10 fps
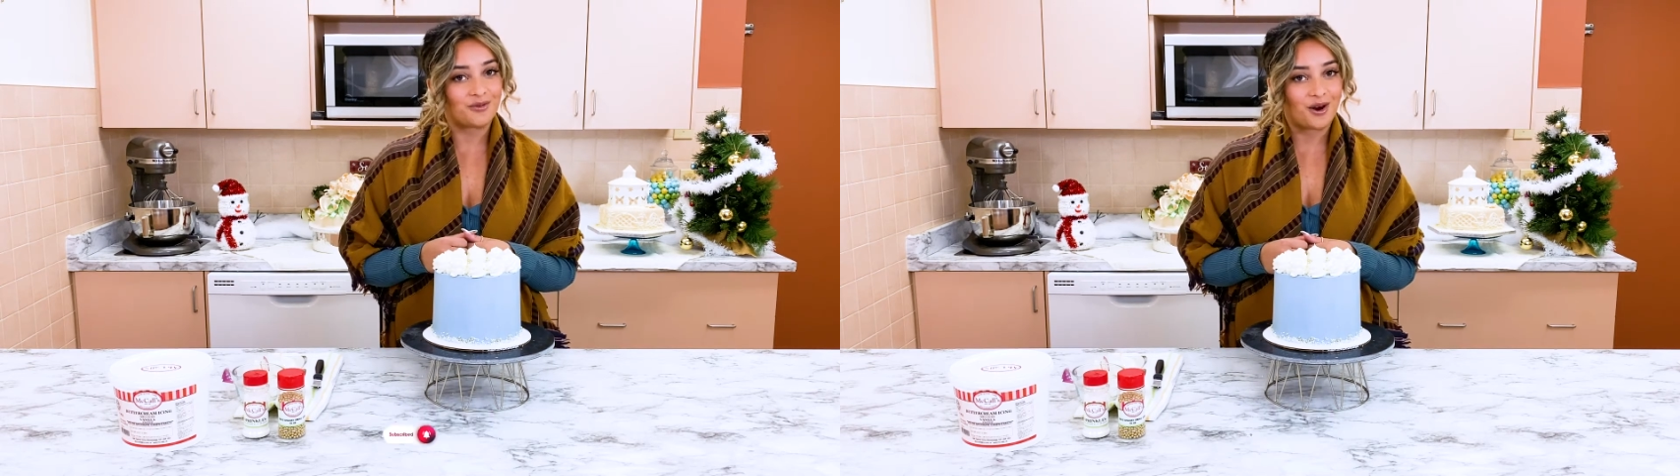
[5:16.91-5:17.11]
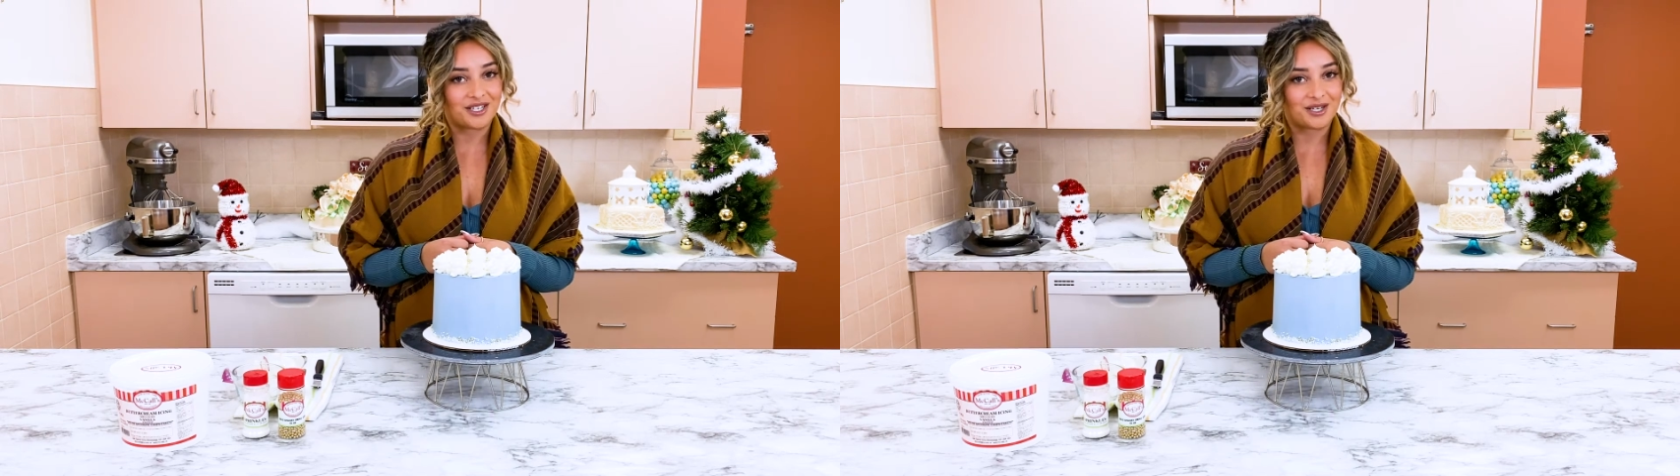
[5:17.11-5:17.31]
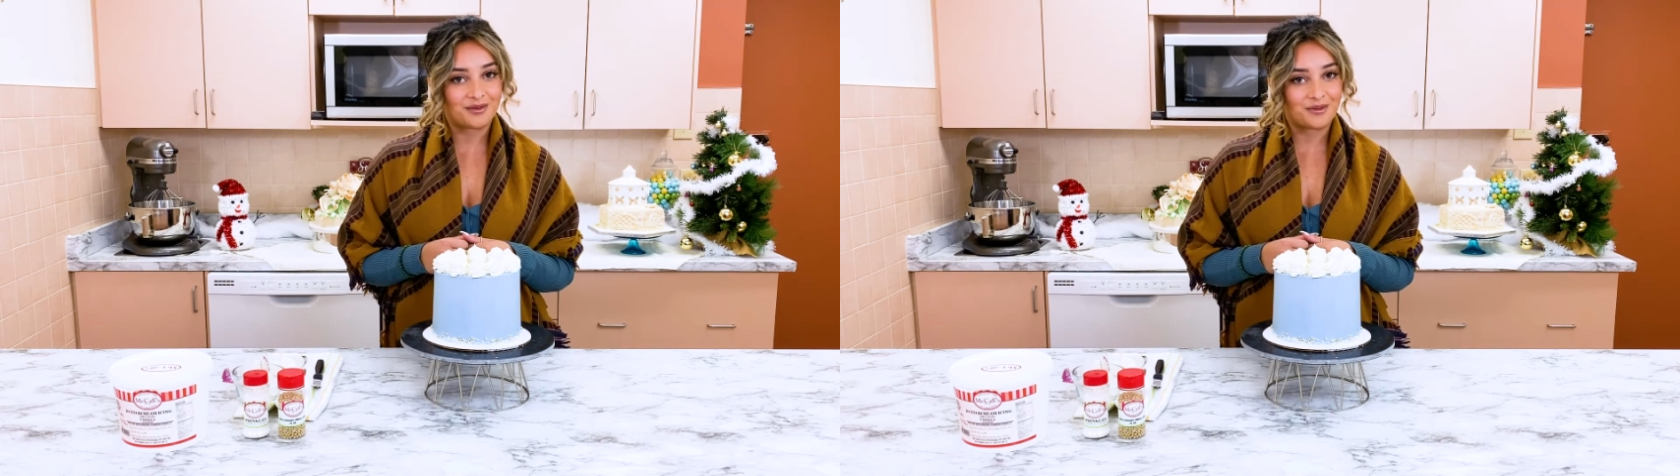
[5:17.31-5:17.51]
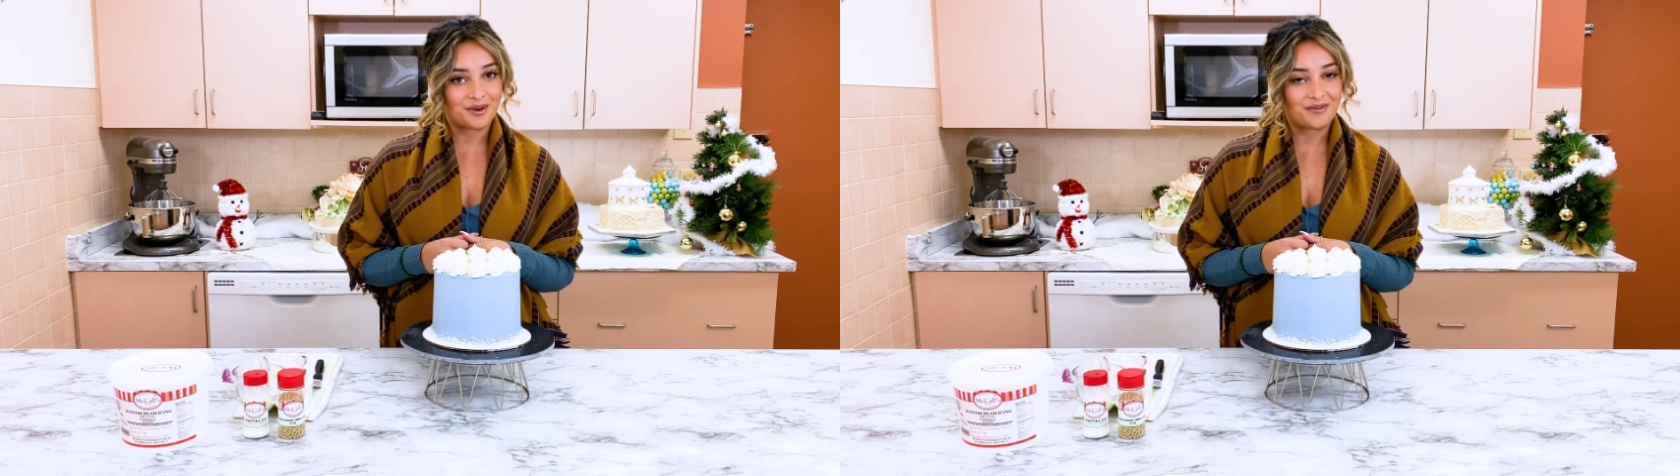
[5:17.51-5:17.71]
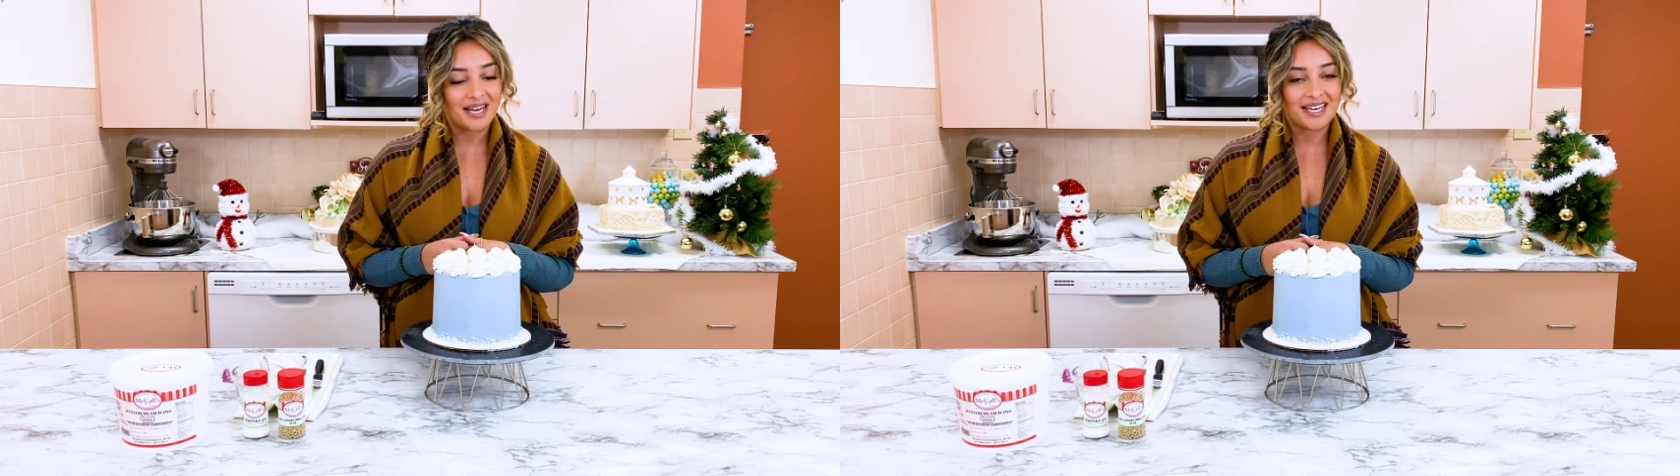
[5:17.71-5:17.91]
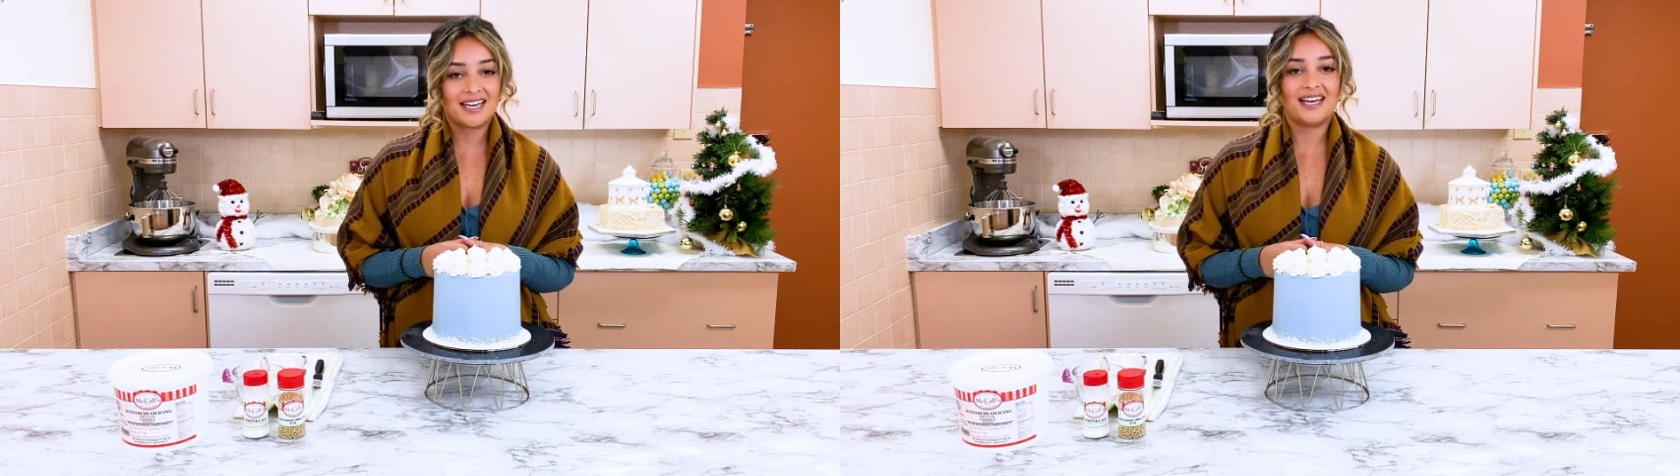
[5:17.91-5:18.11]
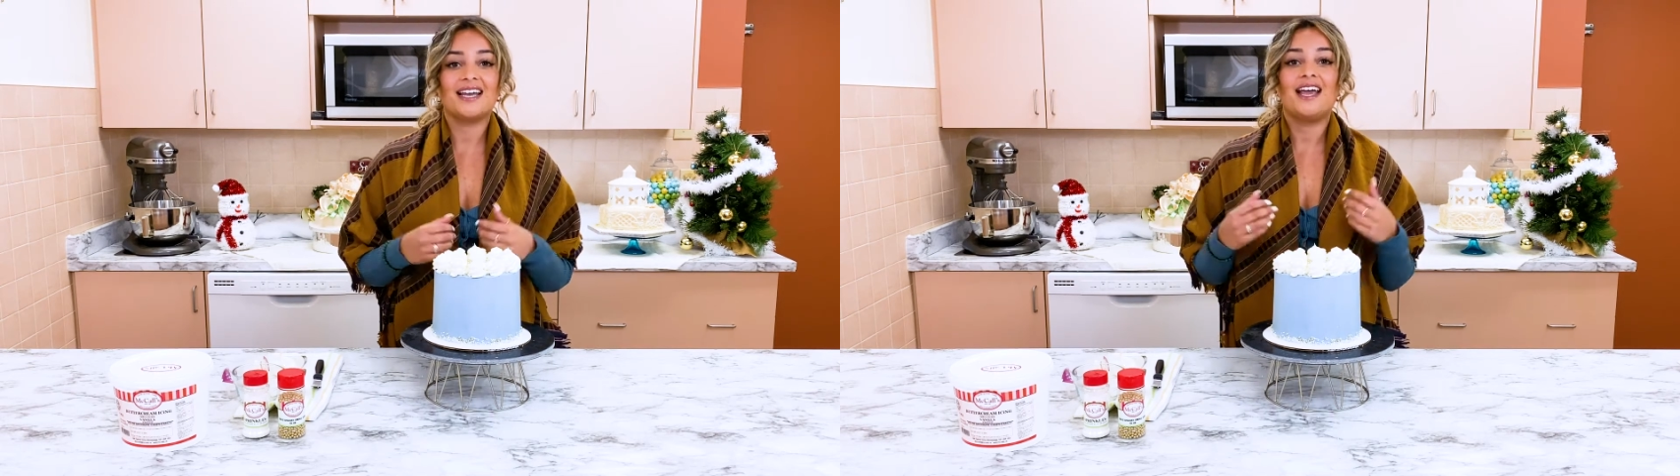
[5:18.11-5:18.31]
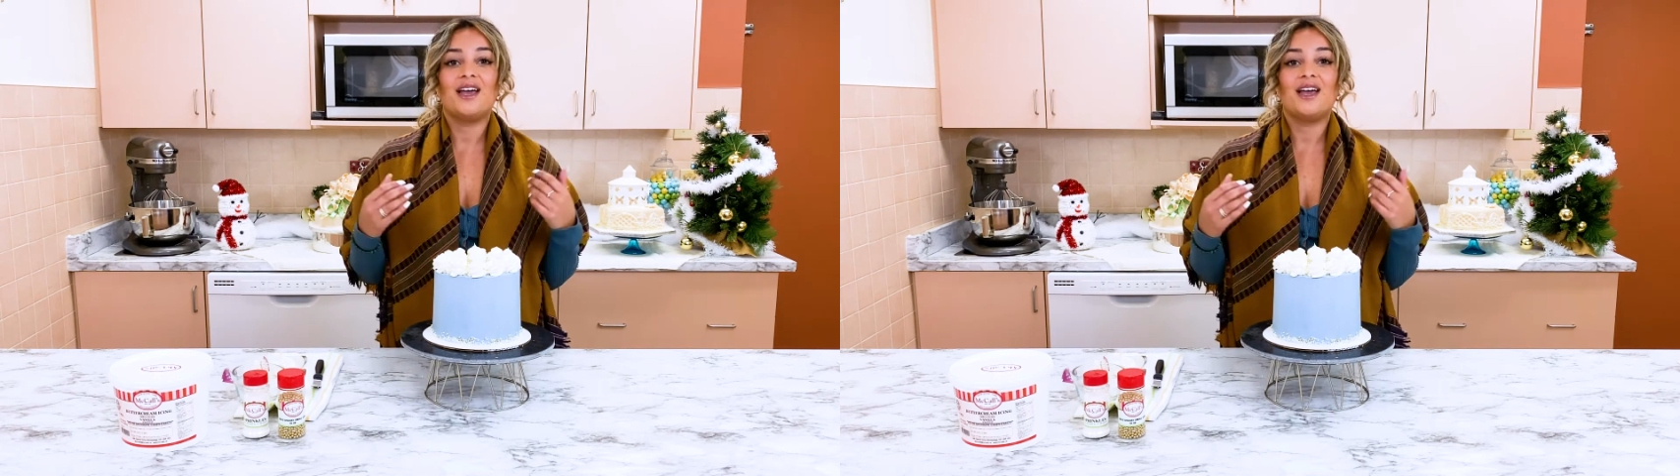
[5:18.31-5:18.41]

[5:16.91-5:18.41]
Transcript: watching what we're making.